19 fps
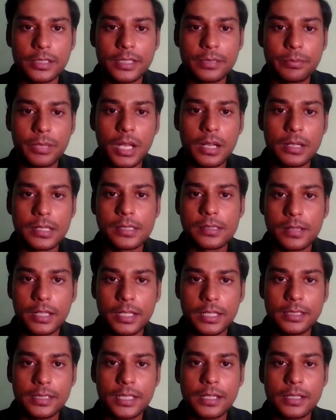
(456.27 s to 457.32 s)
the plant is
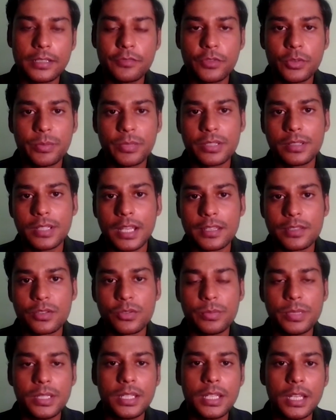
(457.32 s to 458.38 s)
running, that information has
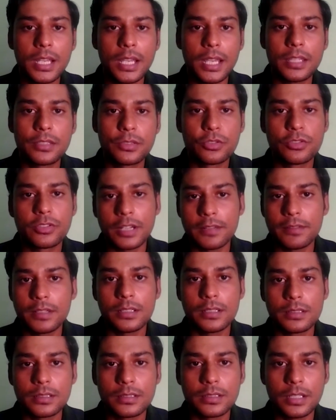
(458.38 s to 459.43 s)
to
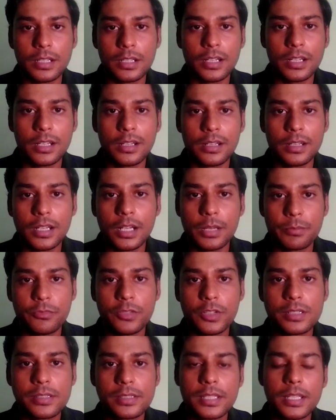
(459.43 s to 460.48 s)
travel
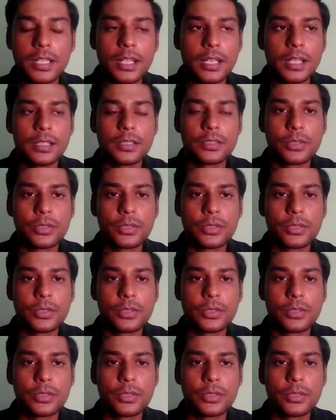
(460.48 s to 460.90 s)
upwards.